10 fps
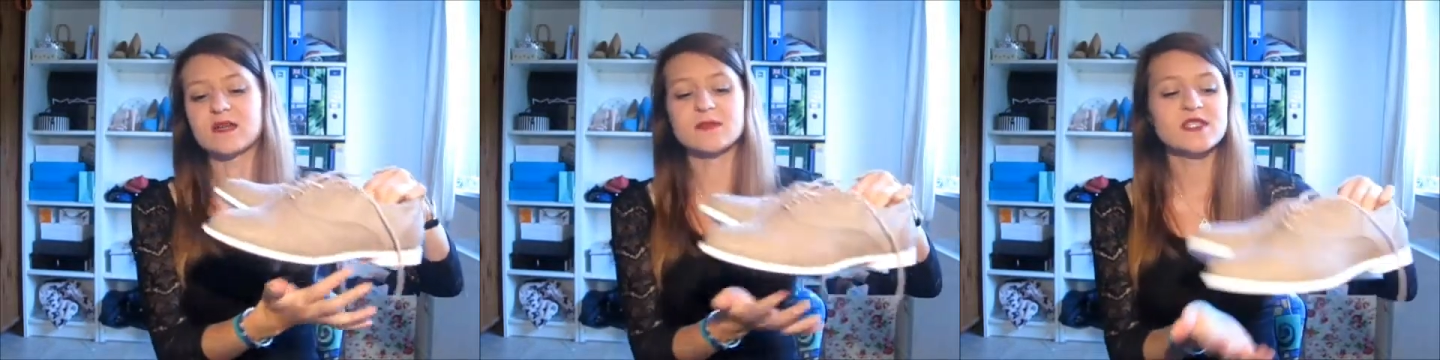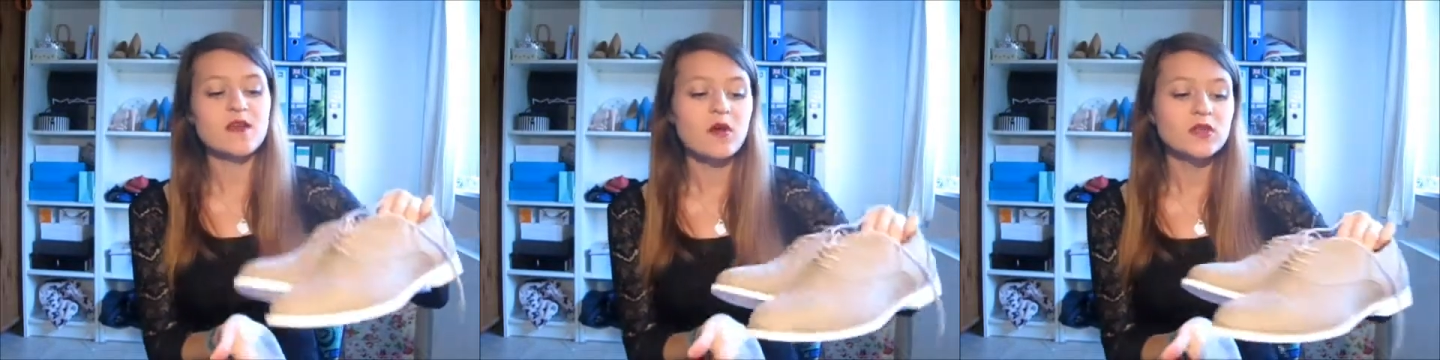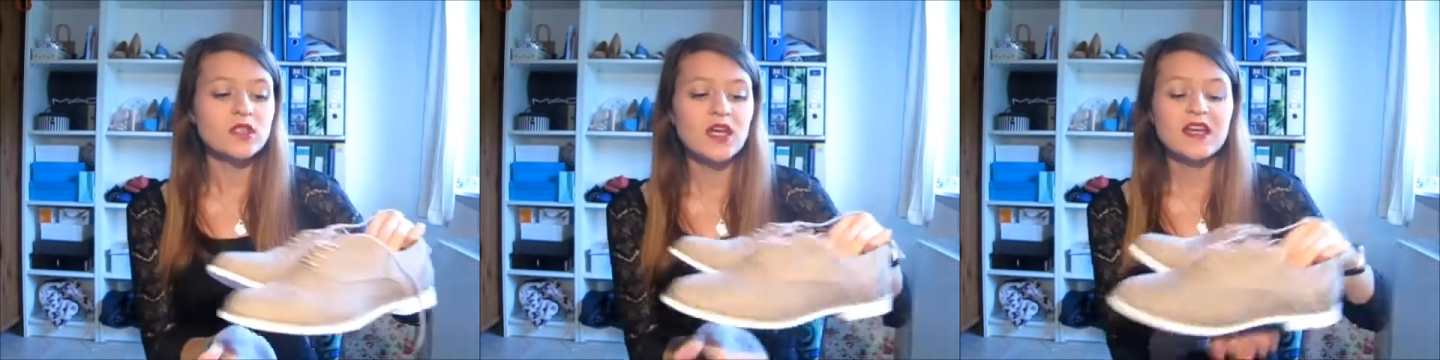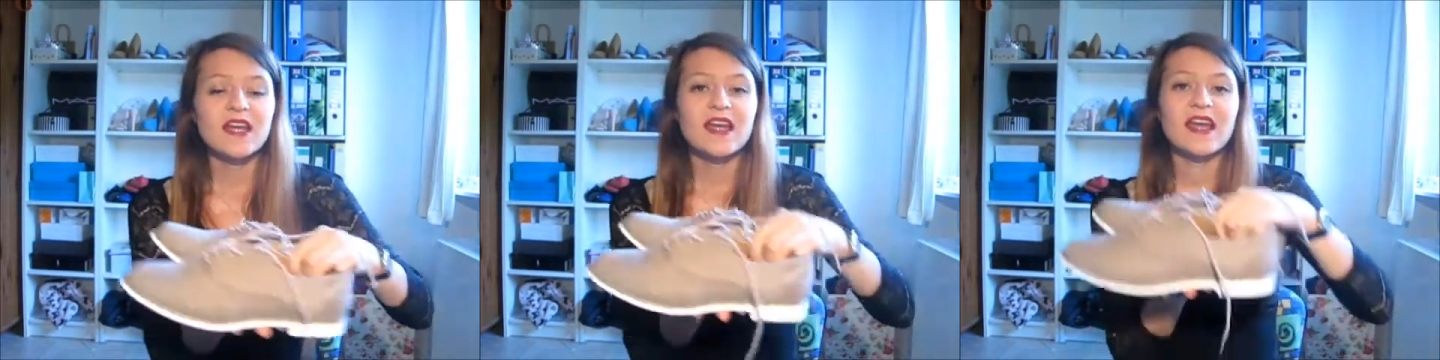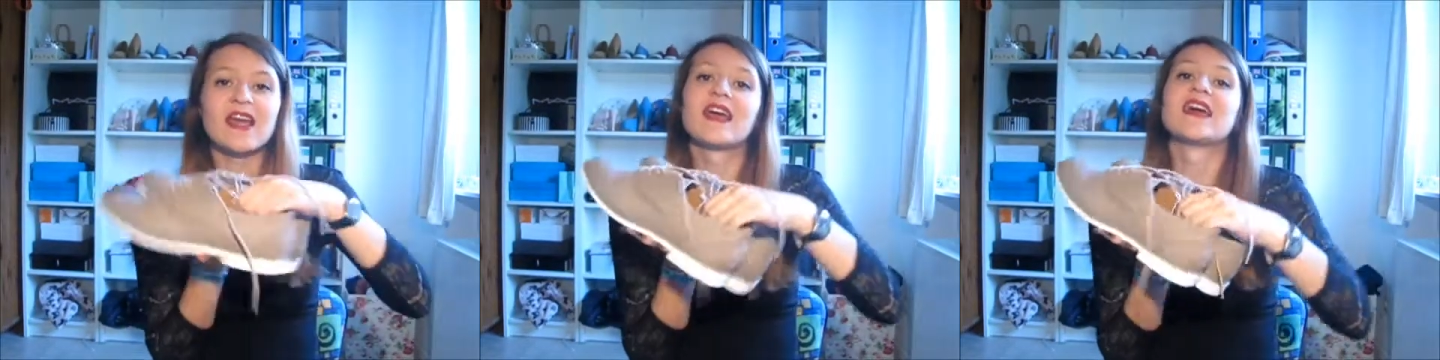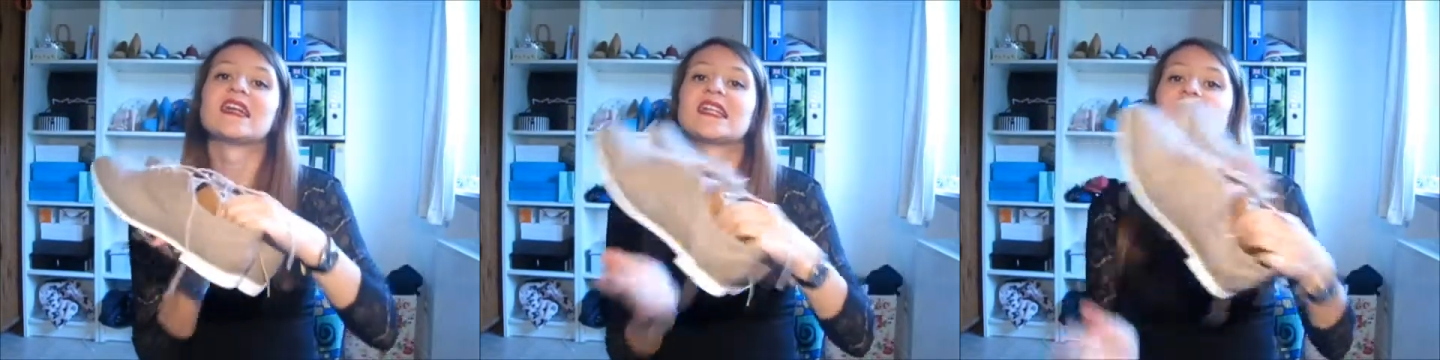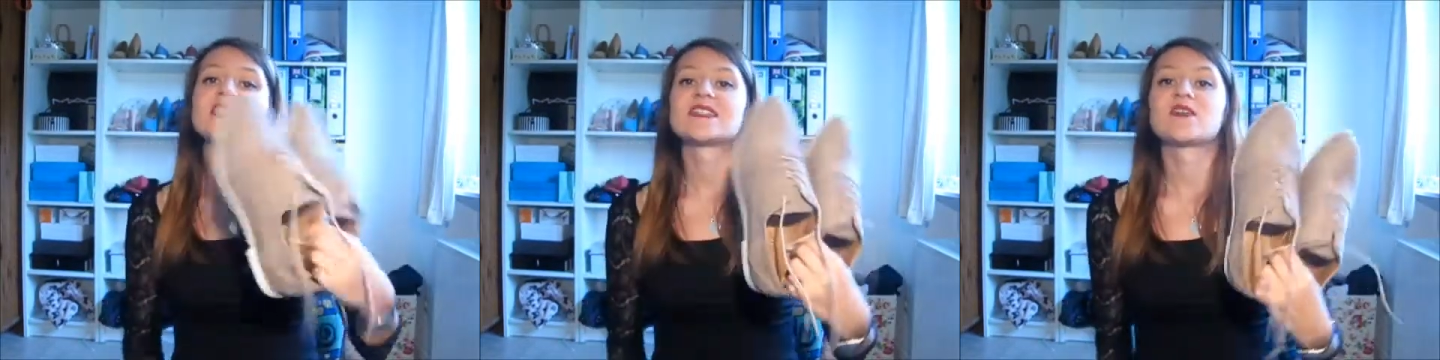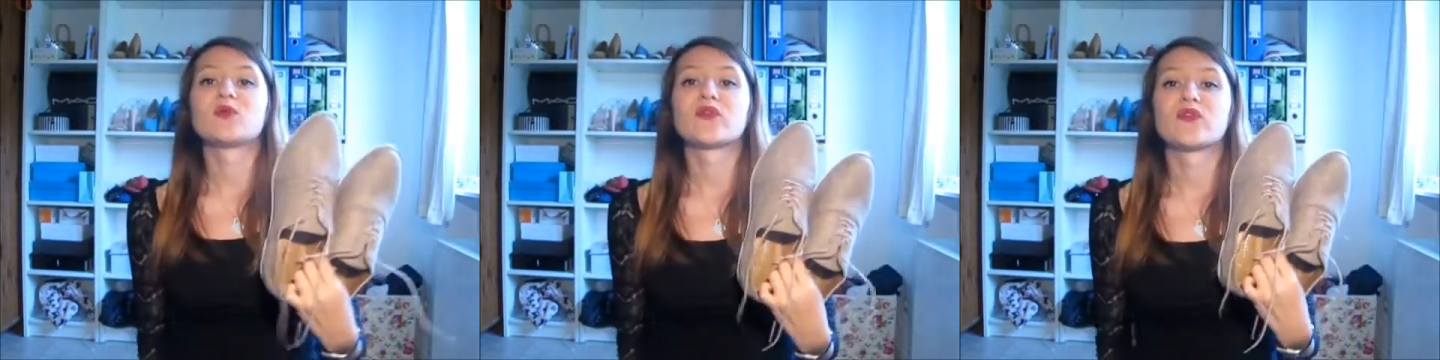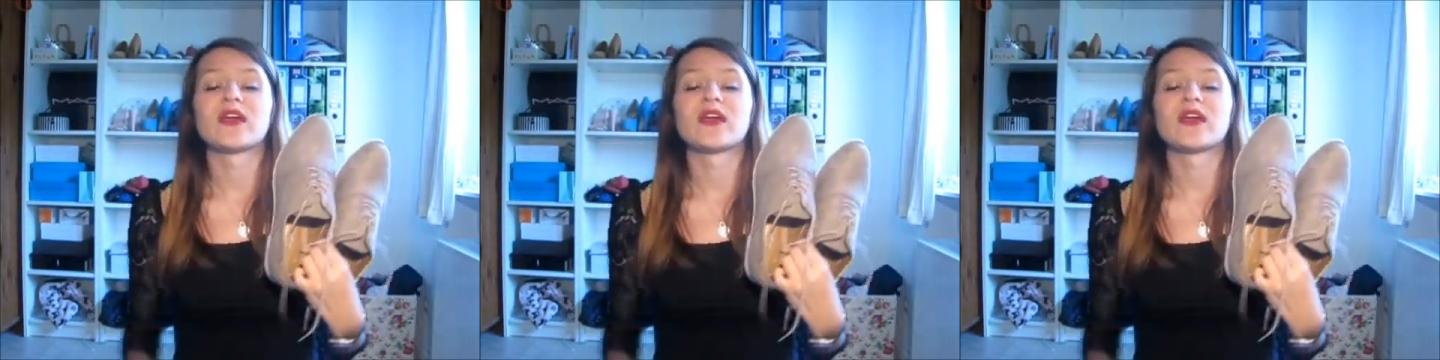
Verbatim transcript: sole, and these are more for